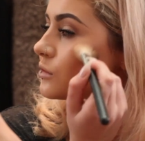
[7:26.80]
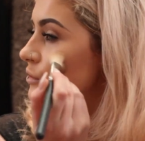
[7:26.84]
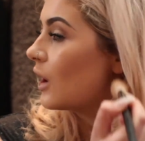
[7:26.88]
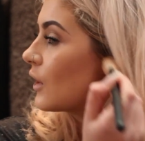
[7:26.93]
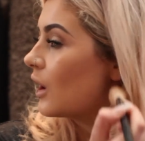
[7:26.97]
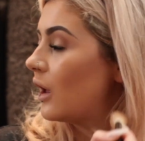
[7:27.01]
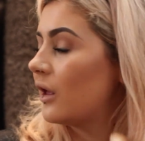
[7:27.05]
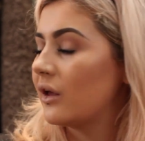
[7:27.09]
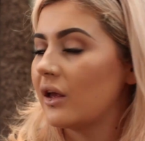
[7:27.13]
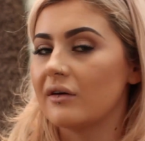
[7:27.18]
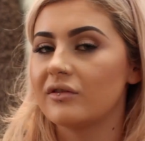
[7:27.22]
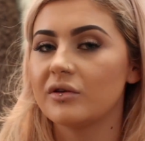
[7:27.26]

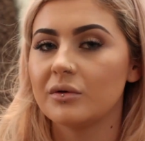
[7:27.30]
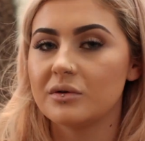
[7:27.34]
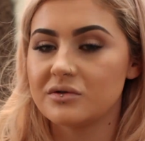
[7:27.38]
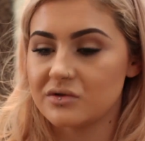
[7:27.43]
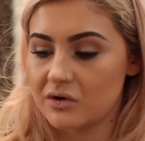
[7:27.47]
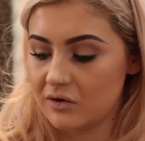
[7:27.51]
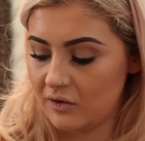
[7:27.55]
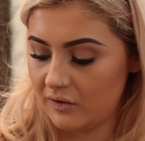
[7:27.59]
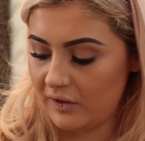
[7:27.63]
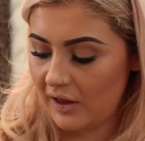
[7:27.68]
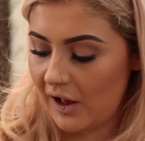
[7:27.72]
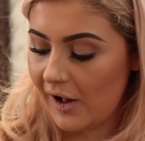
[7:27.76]
I think everyone's
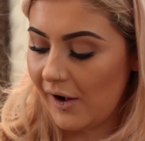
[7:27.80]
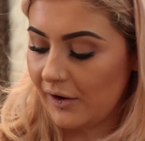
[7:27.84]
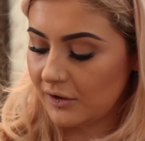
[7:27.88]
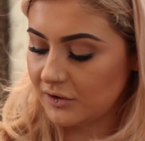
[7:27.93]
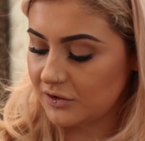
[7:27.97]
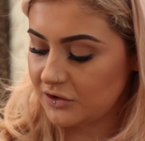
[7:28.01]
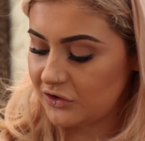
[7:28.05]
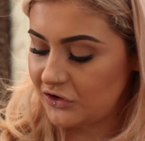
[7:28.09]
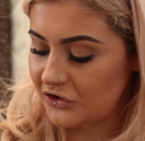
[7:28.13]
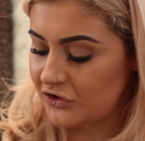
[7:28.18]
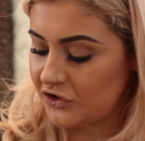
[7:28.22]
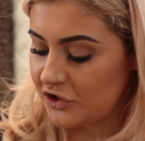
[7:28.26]
got that
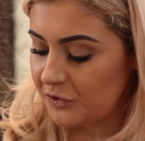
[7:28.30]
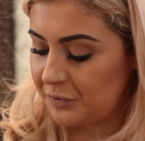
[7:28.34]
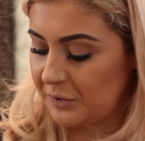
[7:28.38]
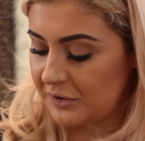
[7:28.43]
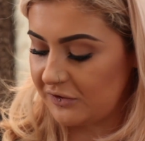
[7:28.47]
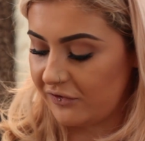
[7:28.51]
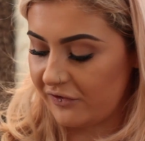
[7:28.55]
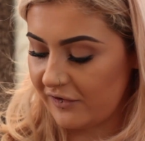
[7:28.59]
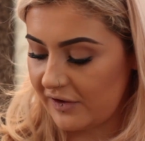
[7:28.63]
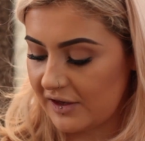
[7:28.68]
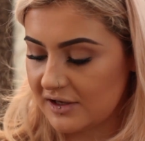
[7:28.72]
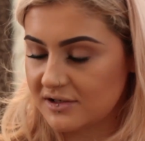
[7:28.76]

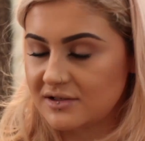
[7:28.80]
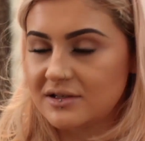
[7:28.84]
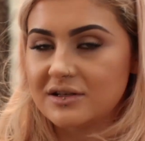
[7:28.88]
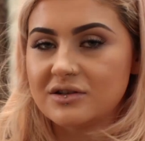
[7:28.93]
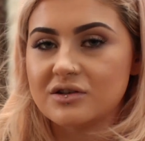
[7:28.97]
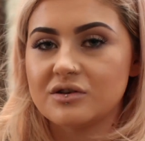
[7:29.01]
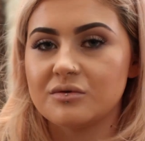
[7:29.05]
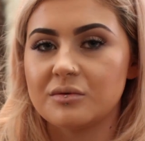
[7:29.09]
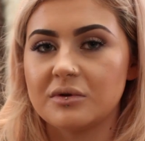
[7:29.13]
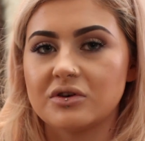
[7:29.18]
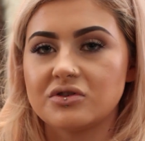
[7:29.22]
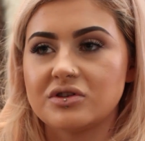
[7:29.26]
stupid face they
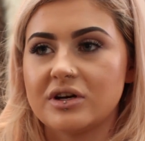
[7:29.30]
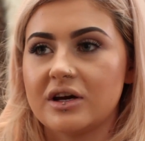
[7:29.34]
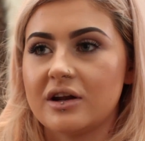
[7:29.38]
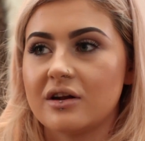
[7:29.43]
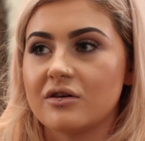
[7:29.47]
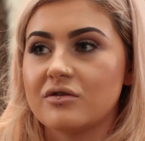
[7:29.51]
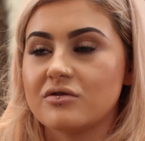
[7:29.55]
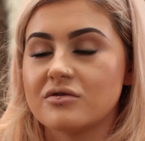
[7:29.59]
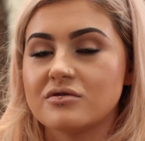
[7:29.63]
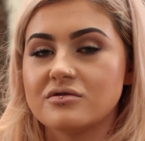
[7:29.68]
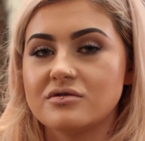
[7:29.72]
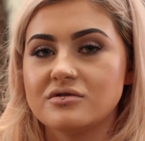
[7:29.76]
do when they're trying
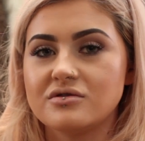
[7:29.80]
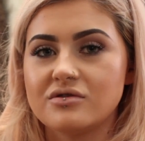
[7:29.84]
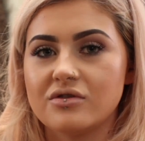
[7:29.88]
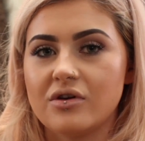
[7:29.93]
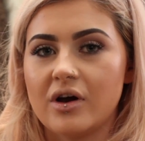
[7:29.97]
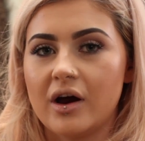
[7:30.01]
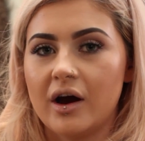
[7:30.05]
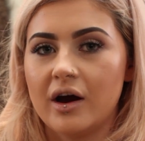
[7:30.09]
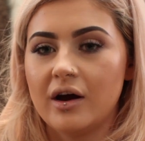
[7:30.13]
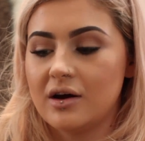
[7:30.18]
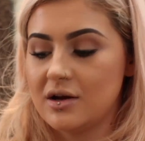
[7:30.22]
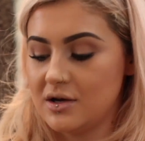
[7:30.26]
to
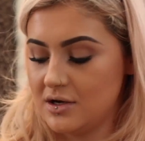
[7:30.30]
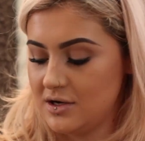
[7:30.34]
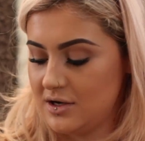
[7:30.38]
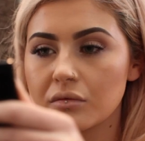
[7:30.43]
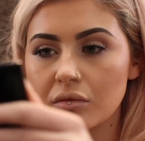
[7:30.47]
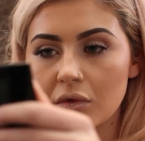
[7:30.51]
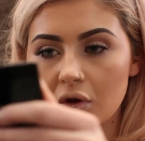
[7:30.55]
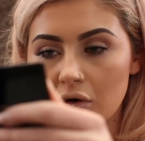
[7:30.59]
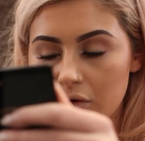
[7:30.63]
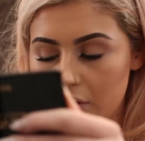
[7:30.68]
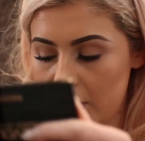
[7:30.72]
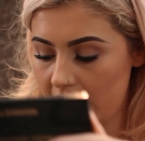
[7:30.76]
contour.
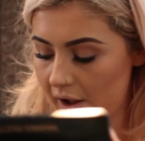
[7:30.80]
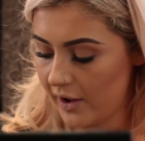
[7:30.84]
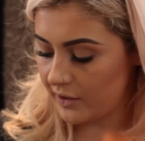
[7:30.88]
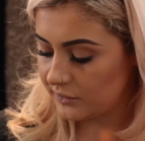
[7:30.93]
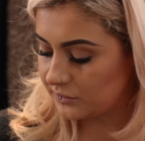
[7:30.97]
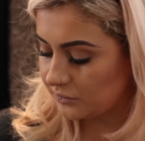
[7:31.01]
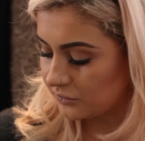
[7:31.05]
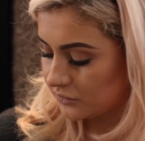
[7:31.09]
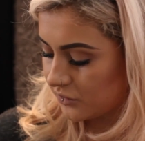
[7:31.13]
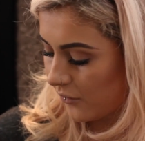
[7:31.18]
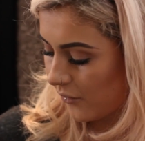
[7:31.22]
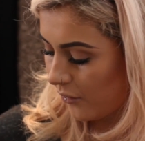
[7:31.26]
Okay,
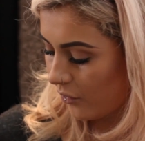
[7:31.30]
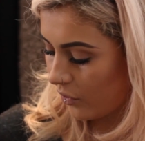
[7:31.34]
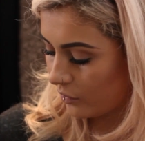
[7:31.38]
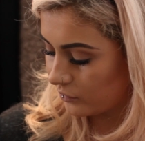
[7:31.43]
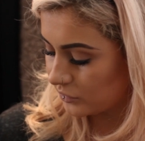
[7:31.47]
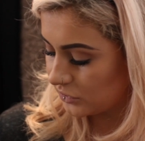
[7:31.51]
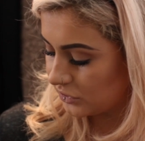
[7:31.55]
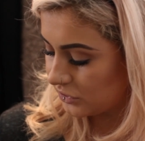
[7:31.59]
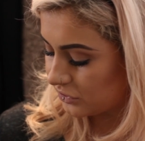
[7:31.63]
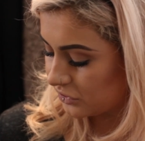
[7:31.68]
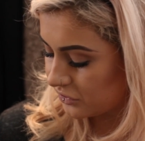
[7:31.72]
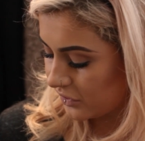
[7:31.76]
what
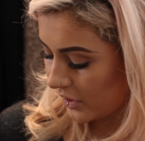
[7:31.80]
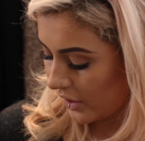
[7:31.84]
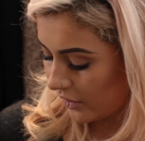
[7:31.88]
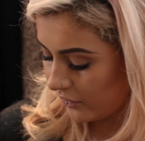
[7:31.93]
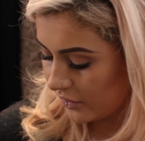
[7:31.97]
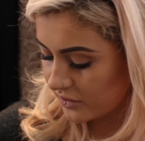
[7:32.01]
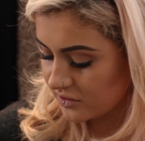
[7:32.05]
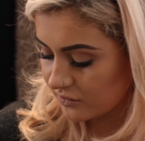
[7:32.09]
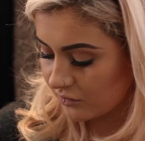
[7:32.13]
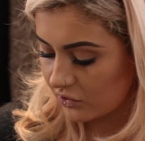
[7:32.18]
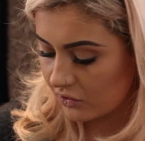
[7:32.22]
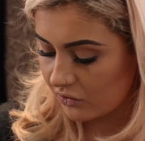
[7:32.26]
I'm going to do now
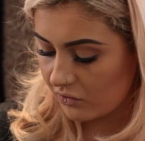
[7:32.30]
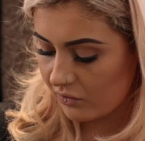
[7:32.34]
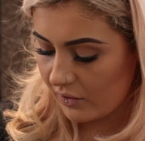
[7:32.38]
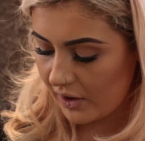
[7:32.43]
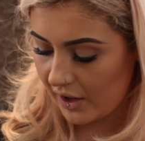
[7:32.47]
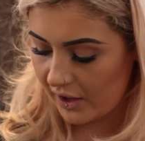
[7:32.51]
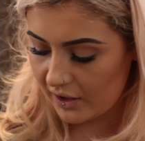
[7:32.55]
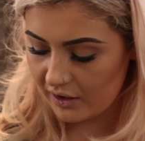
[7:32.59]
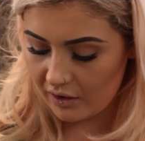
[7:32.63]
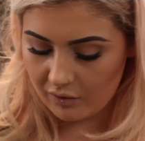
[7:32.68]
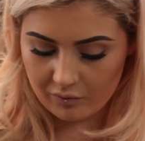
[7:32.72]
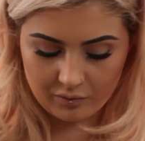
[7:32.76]
is I'm going to go
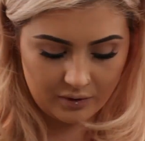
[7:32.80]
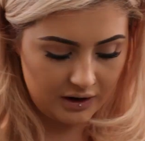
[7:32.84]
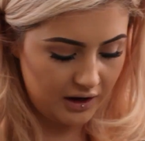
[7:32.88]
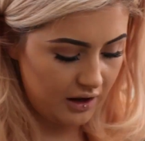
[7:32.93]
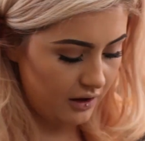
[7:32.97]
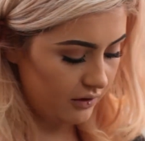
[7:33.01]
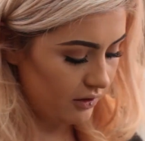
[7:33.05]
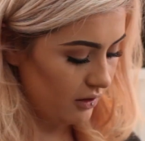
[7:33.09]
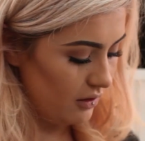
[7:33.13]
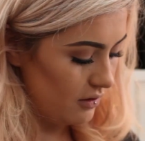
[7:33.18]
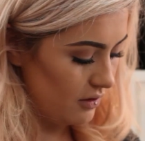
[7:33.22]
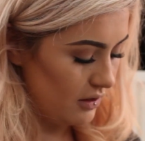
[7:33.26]
in
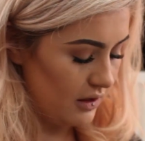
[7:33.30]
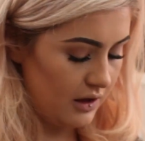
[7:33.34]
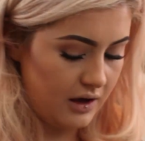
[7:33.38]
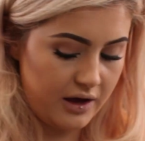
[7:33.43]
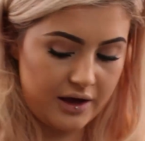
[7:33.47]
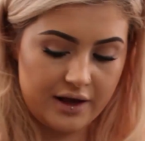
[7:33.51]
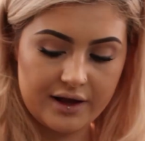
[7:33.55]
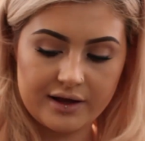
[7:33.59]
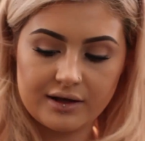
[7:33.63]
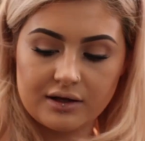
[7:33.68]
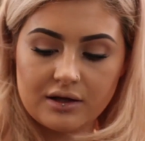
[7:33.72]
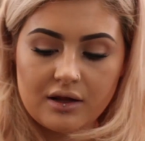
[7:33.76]
with
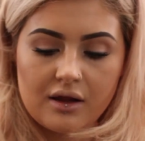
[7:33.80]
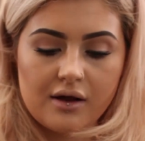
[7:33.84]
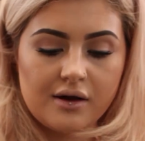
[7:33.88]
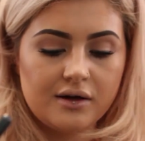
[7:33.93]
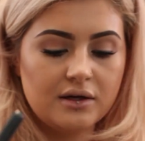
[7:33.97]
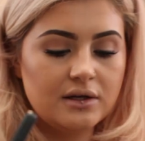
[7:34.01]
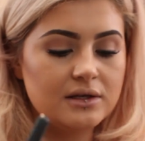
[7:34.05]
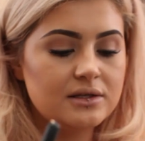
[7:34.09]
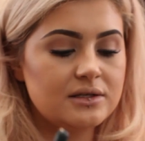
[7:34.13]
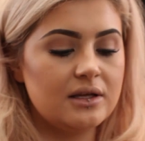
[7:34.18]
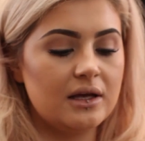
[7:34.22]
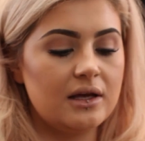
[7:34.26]

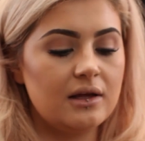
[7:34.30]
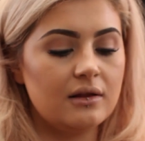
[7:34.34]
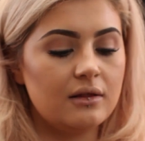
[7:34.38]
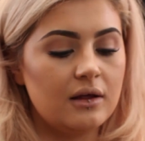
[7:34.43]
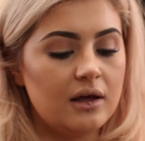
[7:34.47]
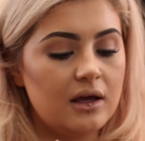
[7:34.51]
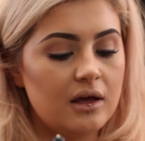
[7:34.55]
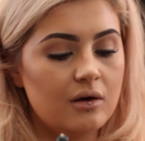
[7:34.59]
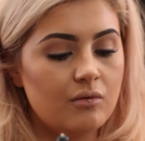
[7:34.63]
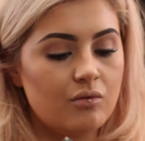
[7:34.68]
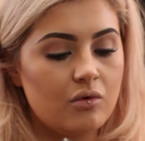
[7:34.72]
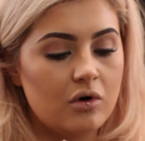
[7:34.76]
the
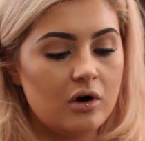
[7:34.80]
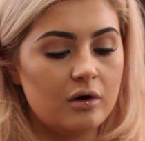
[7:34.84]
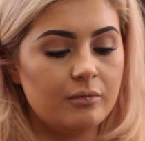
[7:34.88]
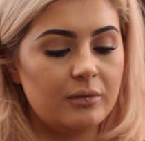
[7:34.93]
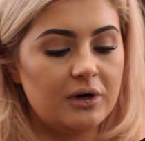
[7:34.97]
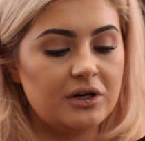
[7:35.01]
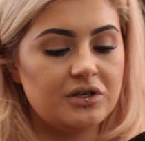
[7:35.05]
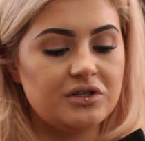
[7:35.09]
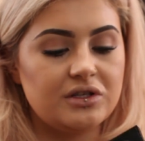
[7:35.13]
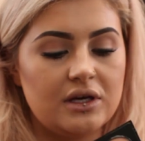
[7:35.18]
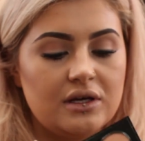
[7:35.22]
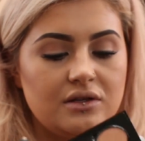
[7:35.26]
slightly
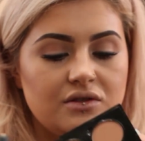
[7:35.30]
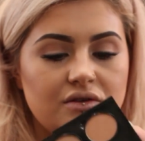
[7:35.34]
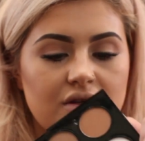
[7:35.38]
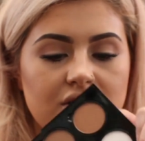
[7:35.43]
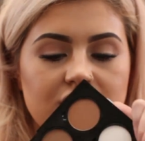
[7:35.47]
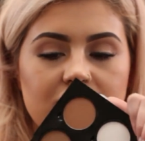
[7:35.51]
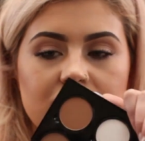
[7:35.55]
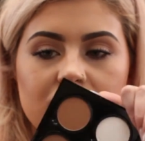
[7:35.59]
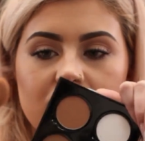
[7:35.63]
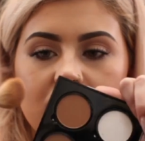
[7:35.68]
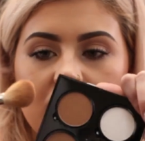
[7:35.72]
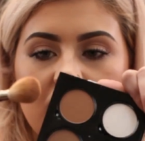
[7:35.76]
warmer shade. So
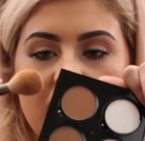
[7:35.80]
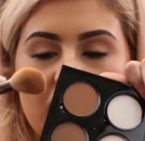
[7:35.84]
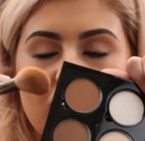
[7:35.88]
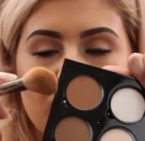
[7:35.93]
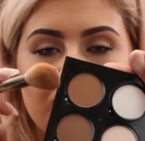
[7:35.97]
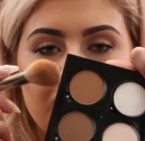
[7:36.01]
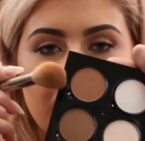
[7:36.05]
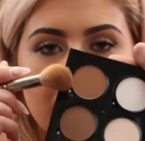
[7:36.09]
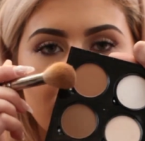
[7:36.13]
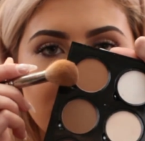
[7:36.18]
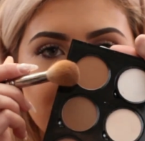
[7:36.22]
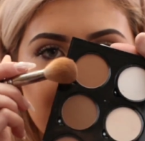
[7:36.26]
this is going to
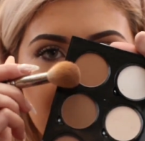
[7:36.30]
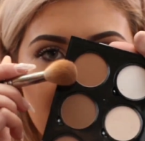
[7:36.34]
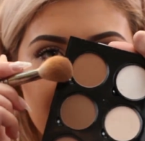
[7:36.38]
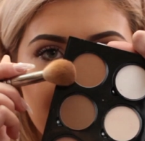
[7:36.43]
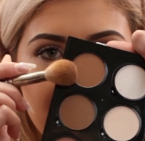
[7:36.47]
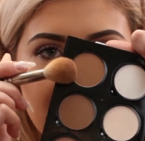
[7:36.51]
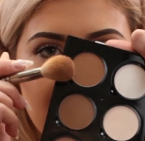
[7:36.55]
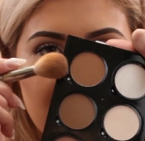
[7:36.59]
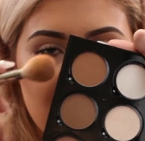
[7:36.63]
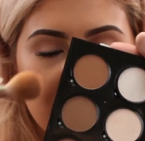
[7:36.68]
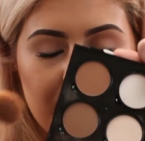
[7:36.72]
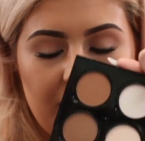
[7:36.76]
help bronze me up
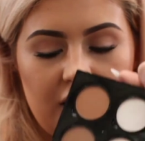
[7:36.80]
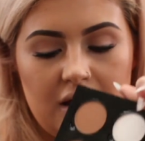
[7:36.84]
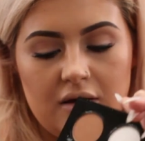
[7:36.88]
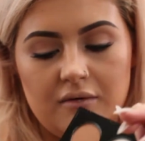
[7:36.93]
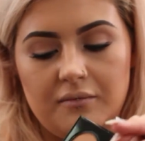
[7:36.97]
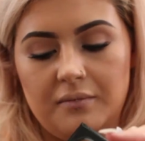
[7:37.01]
a little bit.